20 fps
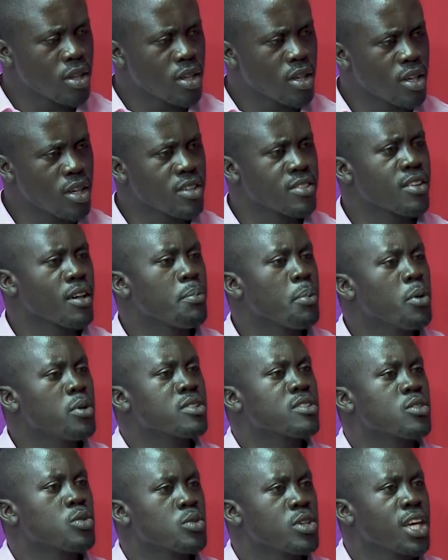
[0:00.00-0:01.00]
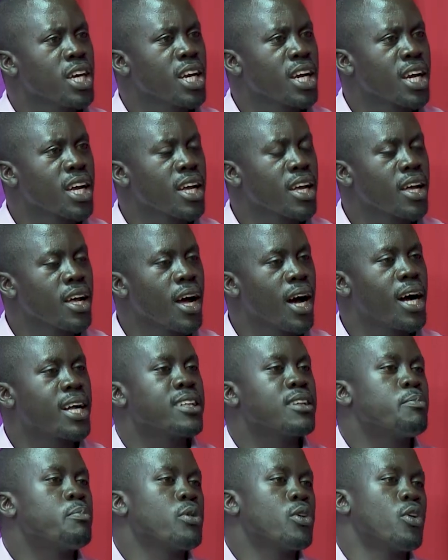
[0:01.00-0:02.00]
is supposed to take a
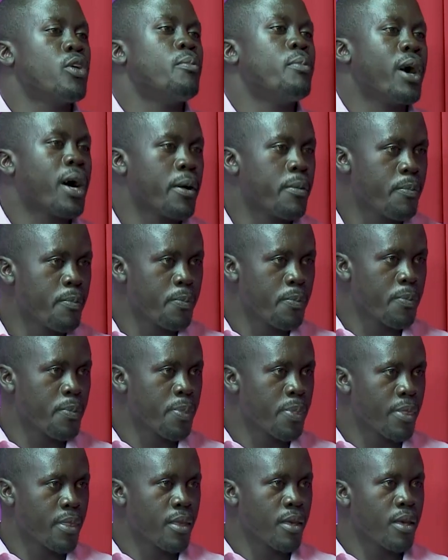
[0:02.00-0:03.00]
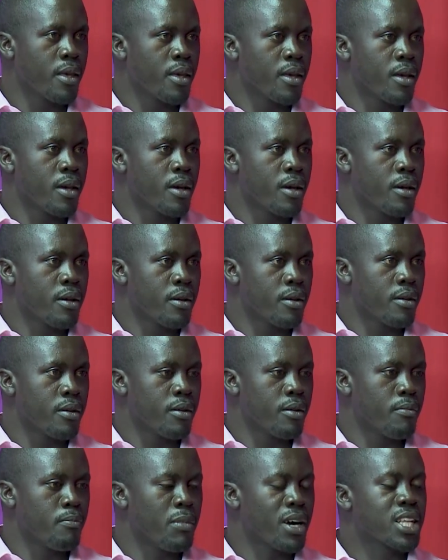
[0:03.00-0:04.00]
diploma. Okay.
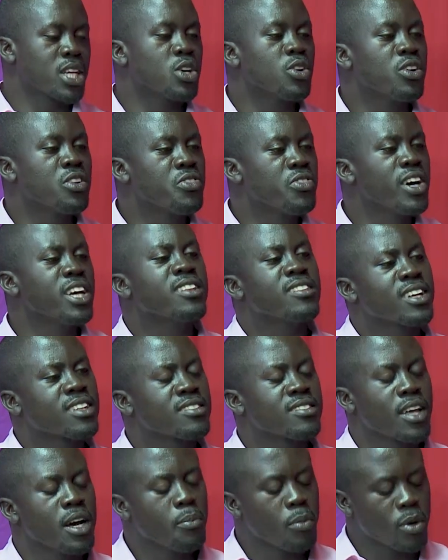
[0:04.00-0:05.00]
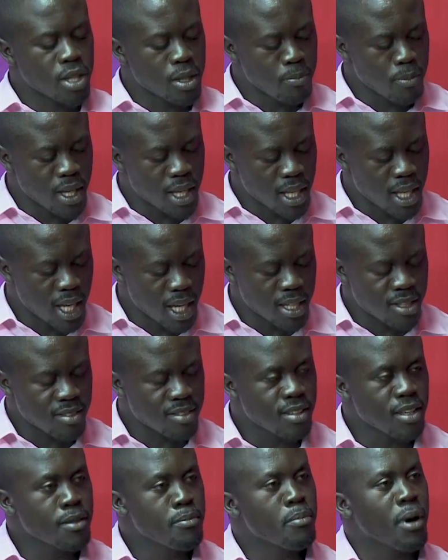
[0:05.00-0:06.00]
But you will find that somebody may get
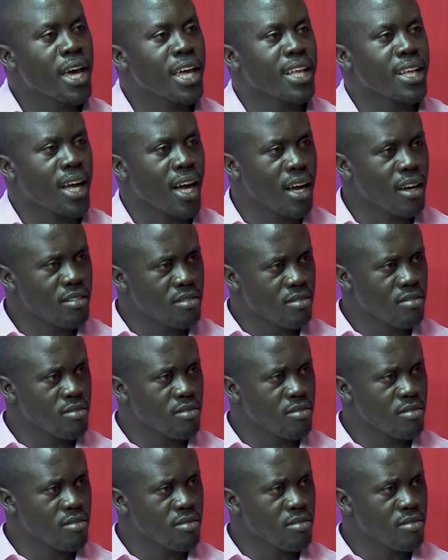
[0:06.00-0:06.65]
C minor,